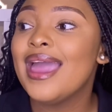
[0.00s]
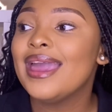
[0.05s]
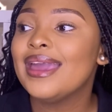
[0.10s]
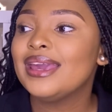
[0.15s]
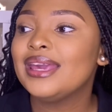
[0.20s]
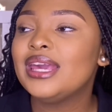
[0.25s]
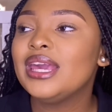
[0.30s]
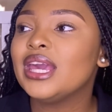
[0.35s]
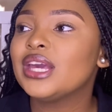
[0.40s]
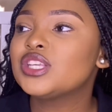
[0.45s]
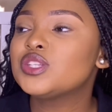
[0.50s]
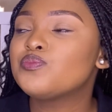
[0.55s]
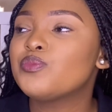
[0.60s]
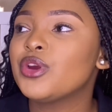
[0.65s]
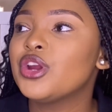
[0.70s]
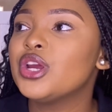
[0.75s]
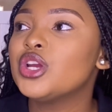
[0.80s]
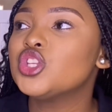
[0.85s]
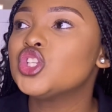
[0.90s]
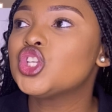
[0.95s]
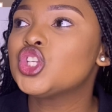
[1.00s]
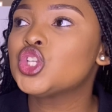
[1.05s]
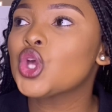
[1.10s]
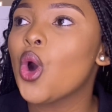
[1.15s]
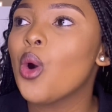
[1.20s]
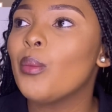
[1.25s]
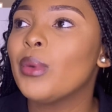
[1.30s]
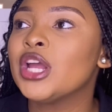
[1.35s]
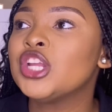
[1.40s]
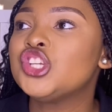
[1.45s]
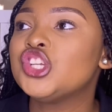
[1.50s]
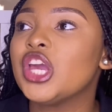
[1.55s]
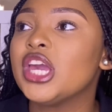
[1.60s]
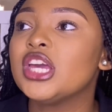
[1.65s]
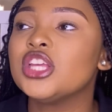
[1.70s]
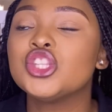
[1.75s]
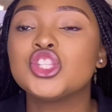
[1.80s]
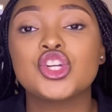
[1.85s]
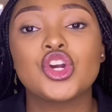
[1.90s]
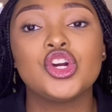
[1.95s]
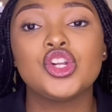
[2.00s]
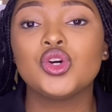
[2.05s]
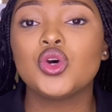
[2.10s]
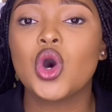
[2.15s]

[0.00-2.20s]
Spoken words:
He experienced so much internal